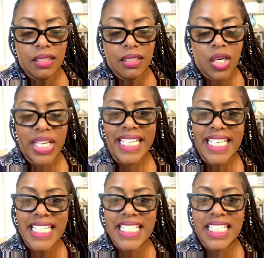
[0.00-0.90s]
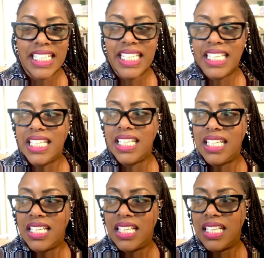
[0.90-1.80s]
are easily
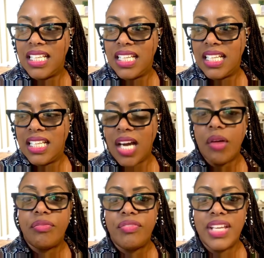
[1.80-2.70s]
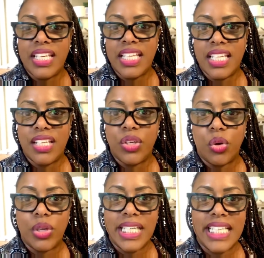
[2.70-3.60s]
offended
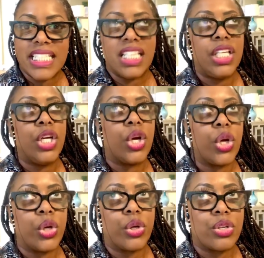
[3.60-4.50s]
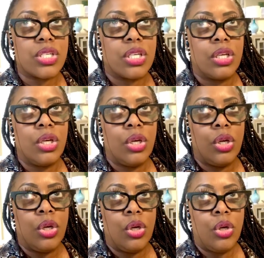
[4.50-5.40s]
or easily hurt
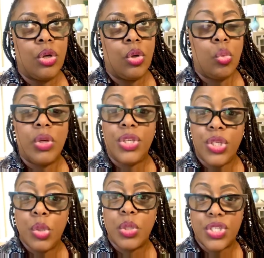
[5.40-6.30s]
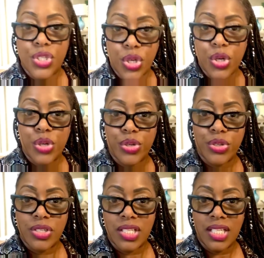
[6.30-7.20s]
when you in
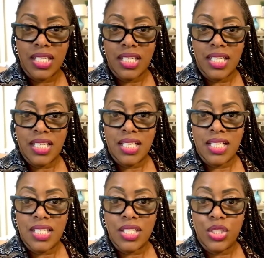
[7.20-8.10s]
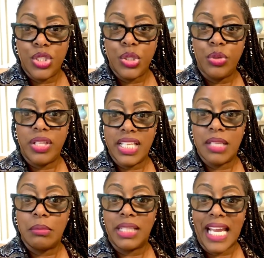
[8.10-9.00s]
turn do
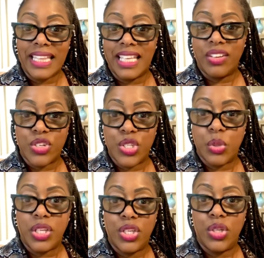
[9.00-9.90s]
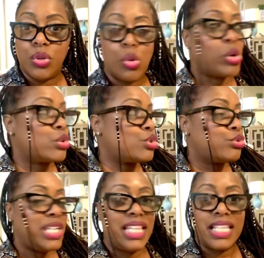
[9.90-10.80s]
them like they're doing you or
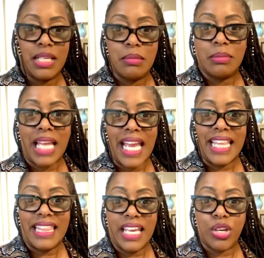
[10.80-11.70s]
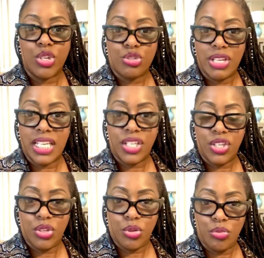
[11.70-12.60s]
treat them like they're treating you.